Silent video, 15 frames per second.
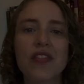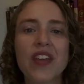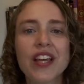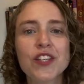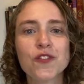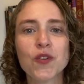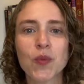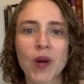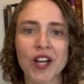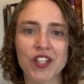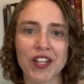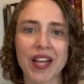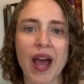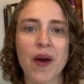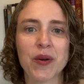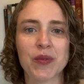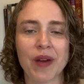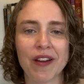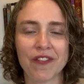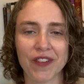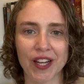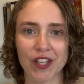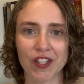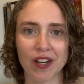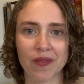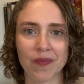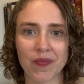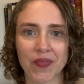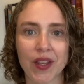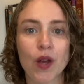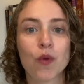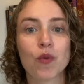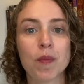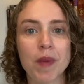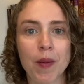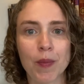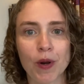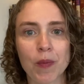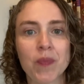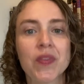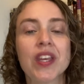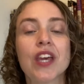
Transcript: Thanks for watching How to Write Fiction. Remember,